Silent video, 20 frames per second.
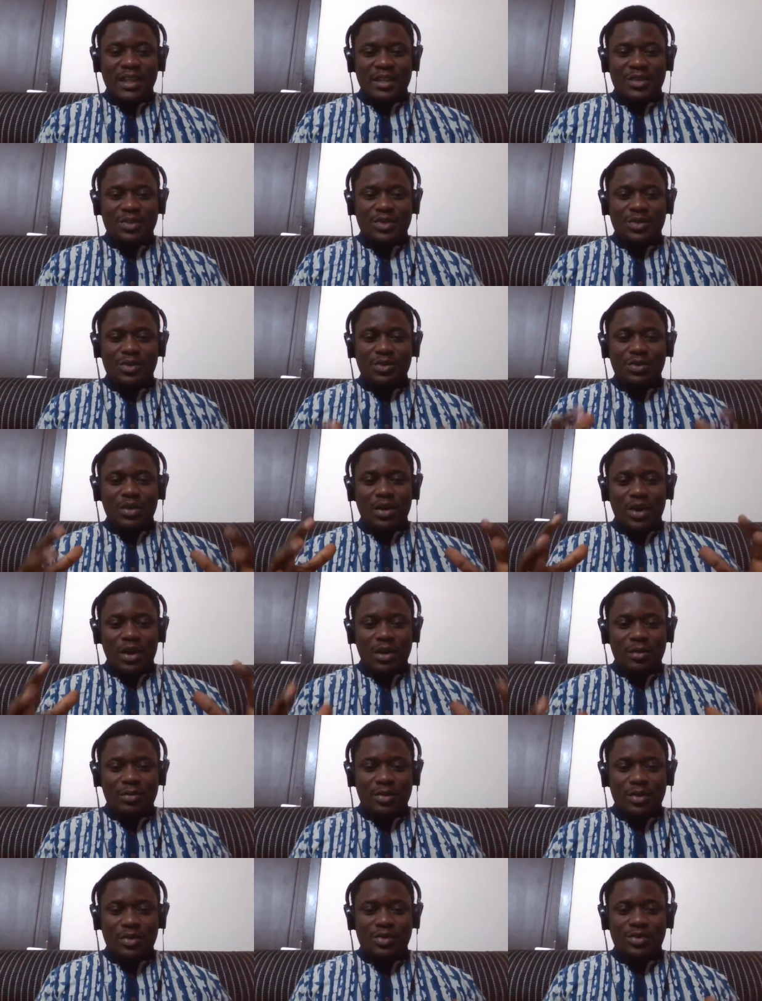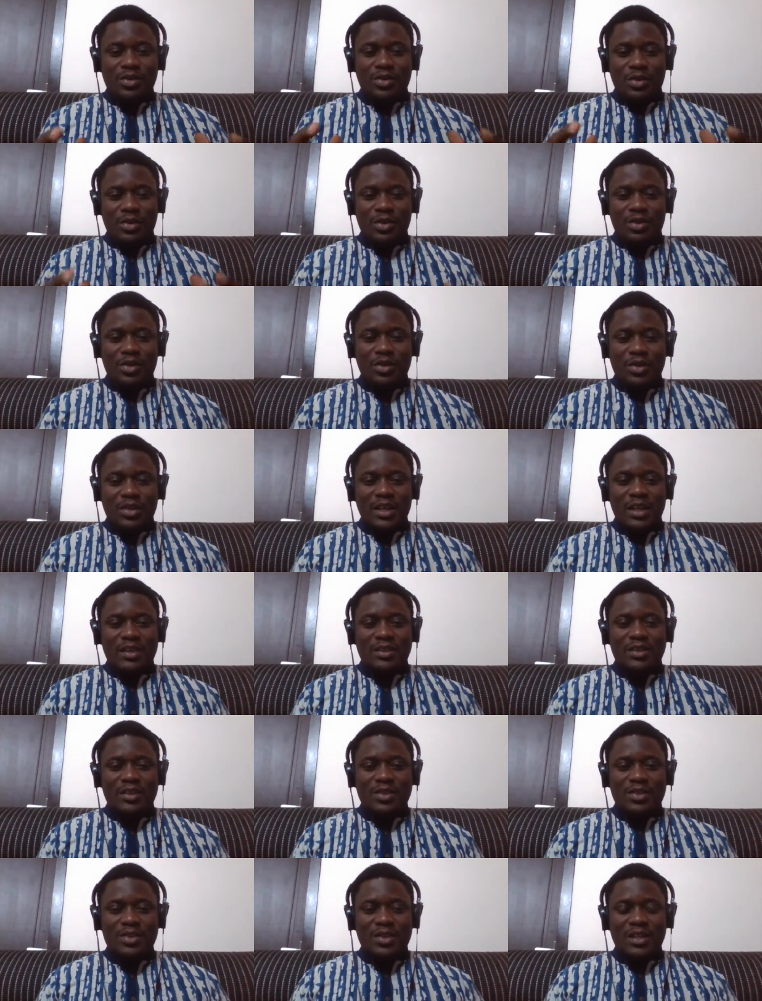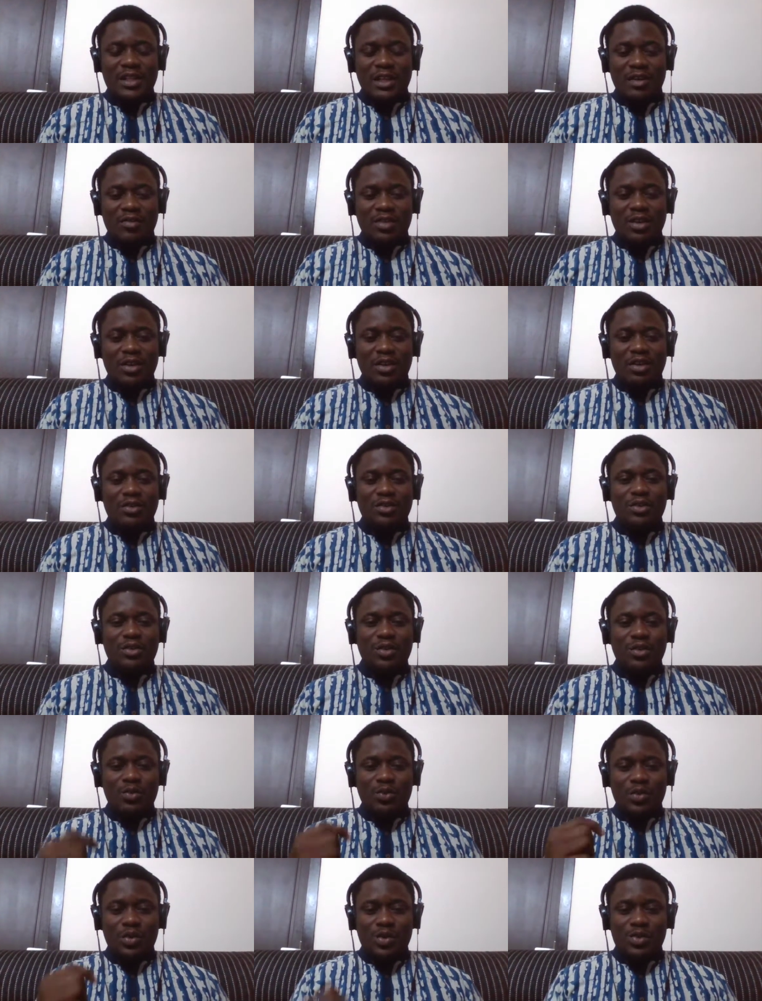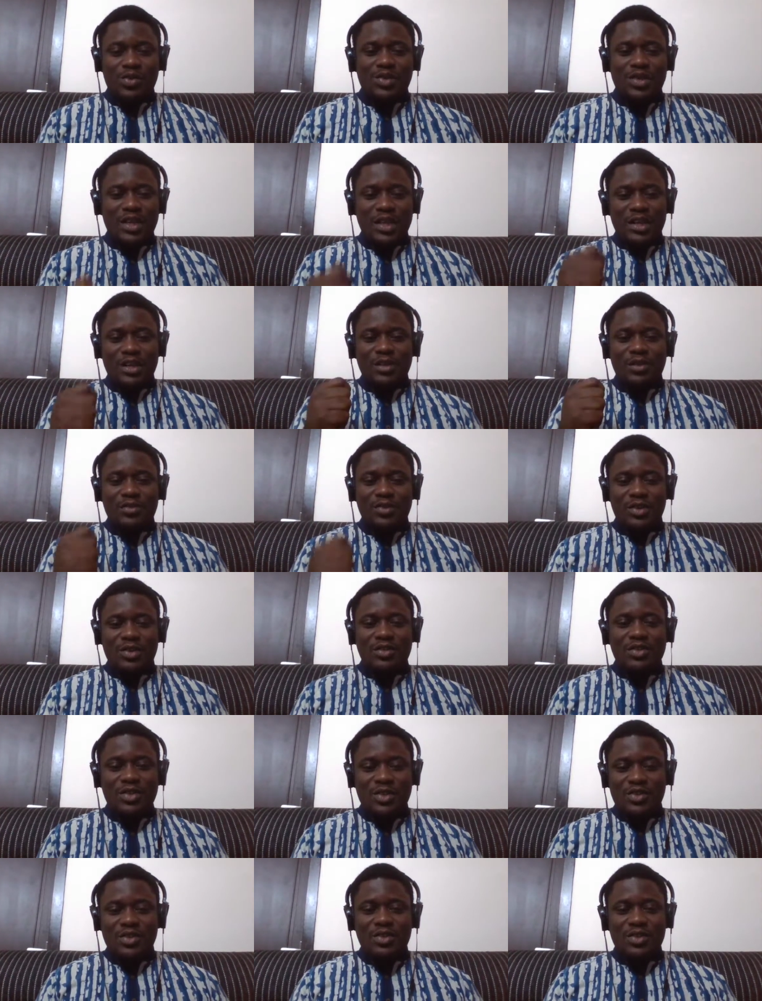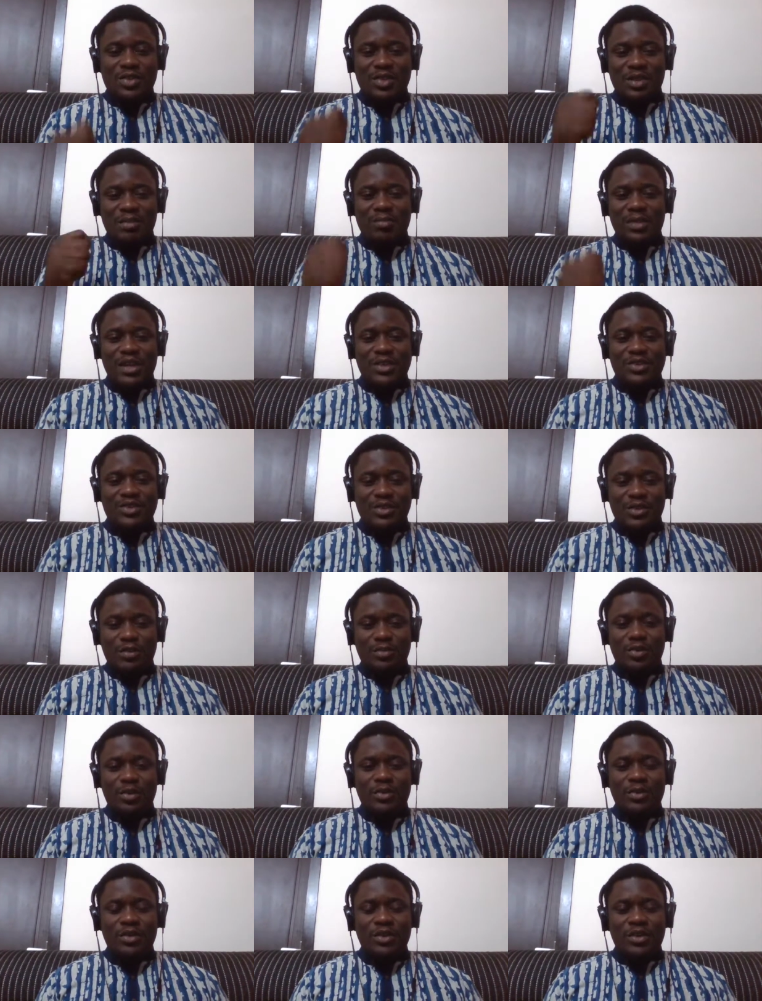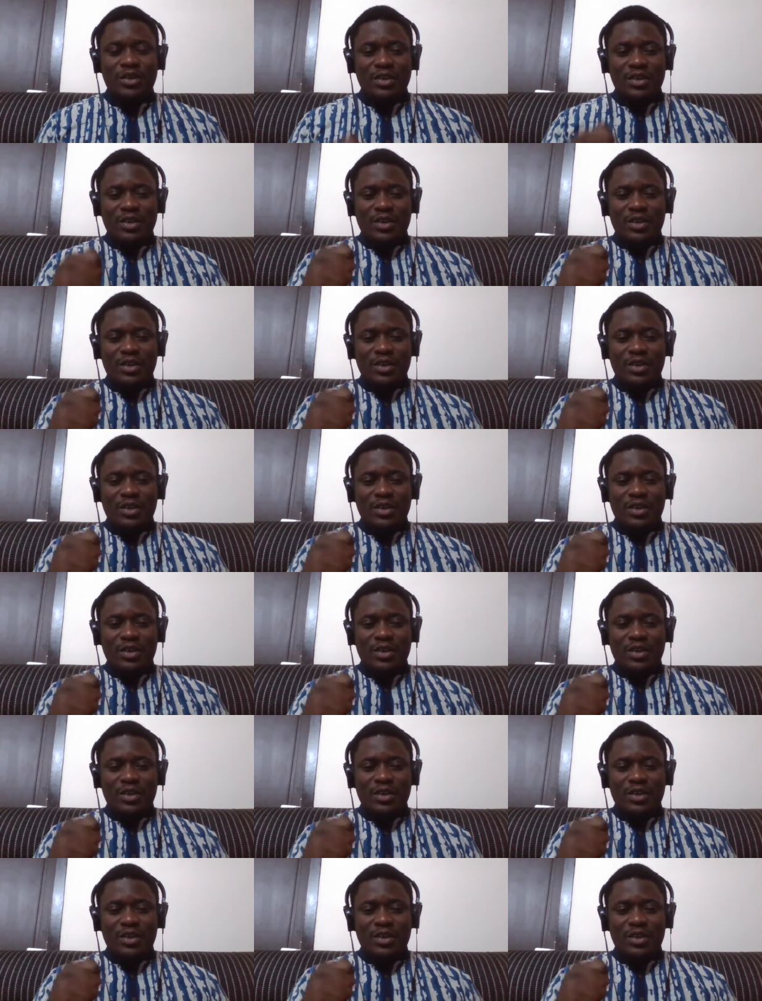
that still harbors a girl that is living under the worst kind of conditions imaginable.